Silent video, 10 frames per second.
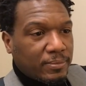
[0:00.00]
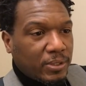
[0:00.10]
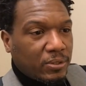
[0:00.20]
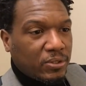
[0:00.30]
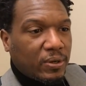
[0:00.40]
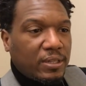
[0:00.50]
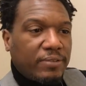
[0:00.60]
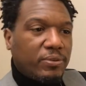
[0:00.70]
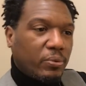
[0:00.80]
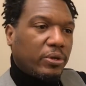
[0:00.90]
You know, so I
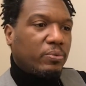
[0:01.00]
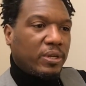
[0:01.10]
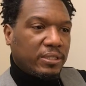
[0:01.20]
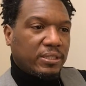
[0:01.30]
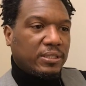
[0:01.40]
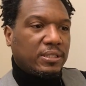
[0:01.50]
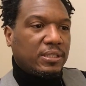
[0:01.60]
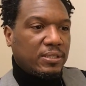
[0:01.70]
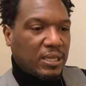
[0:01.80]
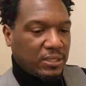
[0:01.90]
love the word wellness in
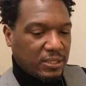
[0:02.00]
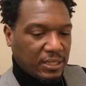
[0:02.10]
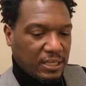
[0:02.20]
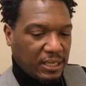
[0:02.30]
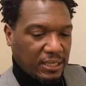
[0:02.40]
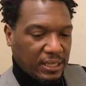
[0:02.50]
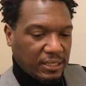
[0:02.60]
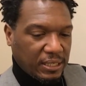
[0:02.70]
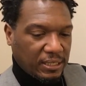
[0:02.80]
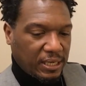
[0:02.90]
this, because
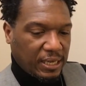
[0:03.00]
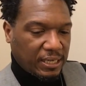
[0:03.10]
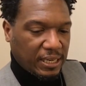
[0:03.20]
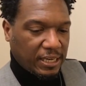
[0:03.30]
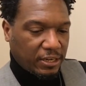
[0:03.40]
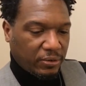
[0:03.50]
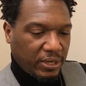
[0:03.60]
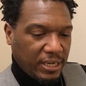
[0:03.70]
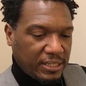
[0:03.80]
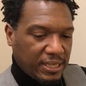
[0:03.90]
it
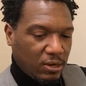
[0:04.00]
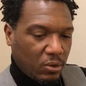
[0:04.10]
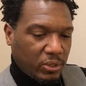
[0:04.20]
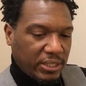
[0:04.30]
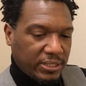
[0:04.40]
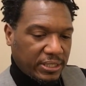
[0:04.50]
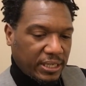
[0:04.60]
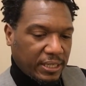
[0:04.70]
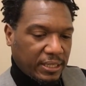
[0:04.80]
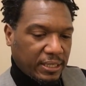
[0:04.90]
creates that
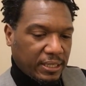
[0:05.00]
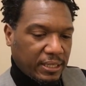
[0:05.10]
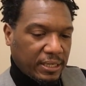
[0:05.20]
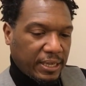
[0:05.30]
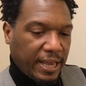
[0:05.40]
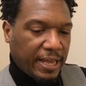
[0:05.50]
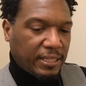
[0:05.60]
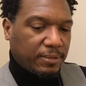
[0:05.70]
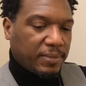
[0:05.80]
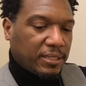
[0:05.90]
holistic
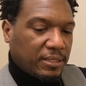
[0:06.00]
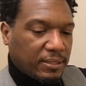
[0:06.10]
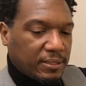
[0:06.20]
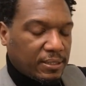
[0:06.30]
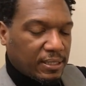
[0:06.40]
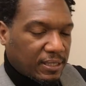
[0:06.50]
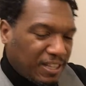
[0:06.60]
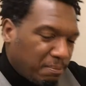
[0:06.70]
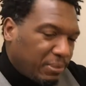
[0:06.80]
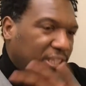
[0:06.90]
element, the
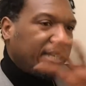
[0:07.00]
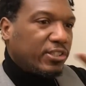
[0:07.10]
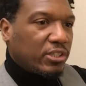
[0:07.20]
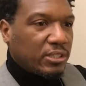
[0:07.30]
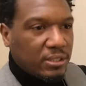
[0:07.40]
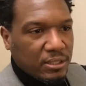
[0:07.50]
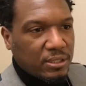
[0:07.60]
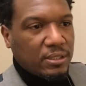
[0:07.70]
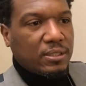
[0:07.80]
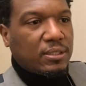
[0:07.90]
completion
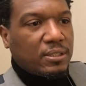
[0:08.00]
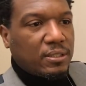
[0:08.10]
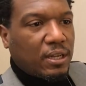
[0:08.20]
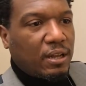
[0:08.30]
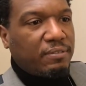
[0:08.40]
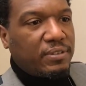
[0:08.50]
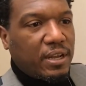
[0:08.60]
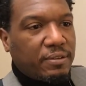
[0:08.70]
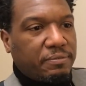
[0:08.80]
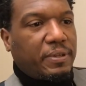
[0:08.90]
of
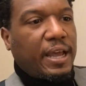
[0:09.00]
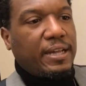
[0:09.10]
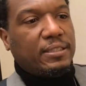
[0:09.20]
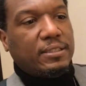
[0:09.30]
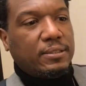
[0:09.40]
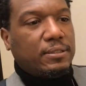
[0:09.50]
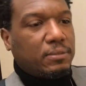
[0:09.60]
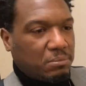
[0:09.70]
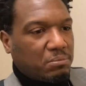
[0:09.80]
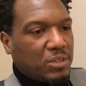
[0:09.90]
love and
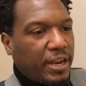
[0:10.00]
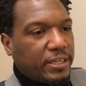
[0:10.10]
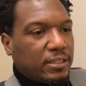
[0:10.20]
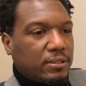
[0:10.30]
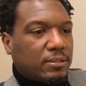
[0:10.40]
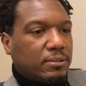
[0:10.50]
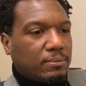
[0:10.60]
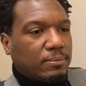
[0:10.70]
kindness.